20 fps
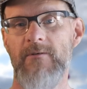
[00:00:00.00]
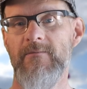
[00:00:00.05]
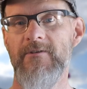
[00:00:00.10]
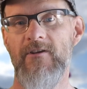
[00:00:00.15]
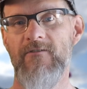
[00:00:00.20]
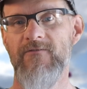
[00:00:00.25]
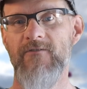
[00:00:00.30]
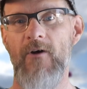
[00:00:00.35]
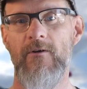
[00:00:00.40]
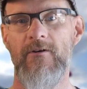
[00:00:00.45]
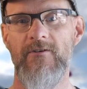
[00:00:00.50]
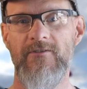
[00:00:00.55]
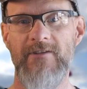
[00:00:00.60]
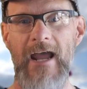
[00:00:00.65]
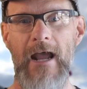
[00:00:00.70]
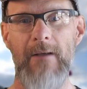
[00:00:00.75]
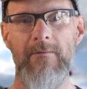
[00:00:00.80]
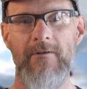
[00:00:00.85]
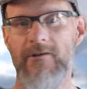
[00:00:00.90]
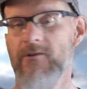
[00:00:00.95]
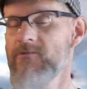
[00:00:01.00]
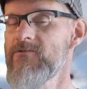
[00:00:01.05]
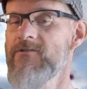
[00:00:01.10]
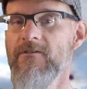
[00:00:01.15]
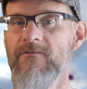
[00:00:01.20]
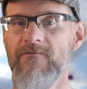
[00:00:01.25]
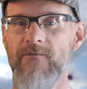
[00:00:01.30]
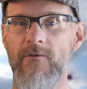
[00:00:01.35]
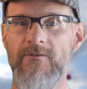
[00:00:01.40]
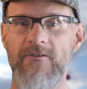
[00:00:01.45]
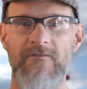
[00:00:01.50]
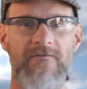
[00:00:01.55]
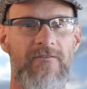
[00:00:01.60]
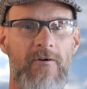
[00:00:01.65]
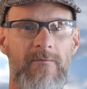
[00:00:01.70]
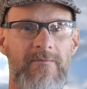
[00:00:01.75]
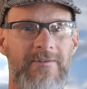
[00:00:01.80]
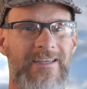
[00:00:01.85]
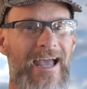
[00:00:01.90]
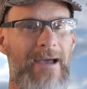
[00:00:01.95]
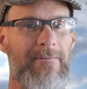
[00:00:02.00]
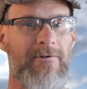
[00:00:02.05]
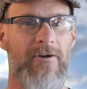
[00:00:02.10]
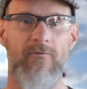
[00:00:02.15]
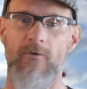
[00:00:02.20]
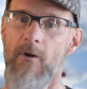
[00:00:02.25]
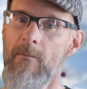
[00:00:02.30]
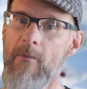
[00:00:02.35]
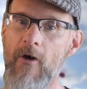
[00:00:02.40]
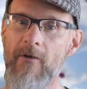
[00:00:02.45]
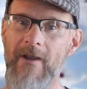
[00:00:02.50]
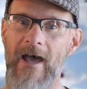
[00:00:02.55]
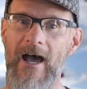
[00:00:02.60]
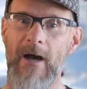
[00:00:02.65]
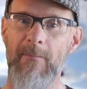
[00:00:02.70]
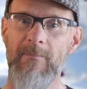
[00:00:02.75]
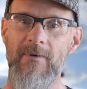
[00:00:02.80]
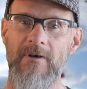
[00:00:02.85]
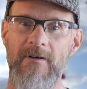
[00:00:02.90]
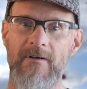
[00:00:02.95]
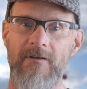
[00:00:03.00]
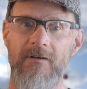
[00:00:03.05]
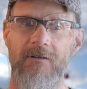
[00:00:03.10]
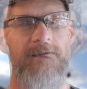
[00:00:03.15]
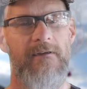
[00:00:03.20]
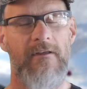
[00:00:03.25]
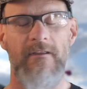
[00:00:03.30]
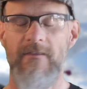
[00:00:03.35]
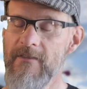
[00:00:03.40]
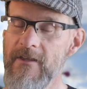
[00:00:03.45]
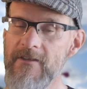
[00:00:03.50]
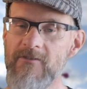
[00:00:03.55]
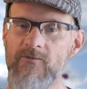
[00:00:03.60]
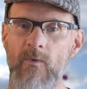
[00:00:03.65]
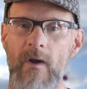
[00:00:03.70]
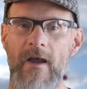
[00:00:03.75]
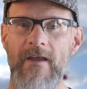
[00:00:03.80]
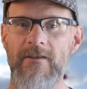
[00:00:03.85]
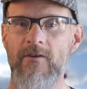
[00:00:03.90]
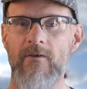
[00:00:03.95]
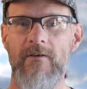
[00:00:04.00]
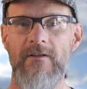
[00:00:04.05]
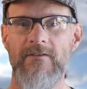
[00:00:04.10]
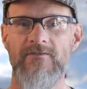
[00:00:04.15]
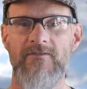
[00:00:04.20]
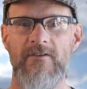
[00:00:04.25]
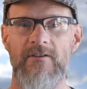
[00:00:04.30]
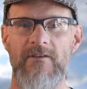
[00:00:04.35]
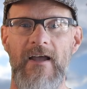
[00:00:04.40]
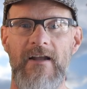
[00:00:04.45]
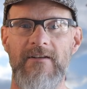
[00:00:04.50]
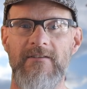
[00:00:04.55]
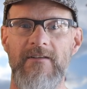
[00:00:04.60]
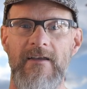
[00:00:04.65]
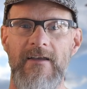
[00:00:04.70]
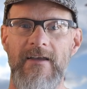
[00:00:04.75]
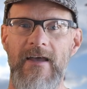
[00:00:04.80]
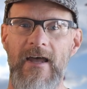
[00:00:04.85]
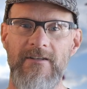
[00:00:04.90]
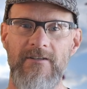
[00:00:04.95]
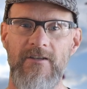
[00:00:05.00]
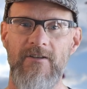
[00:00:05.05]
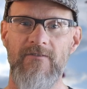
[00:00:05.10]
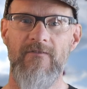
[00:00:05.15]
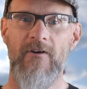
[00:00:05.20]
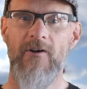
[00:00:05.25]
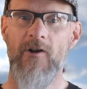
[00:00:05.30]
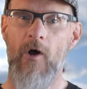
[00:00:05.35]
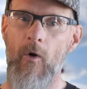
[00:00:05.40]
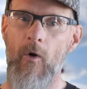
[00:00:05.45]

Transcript: them to your phone or tablet using the Fujifilm Camera Remote app. This way you can select and convert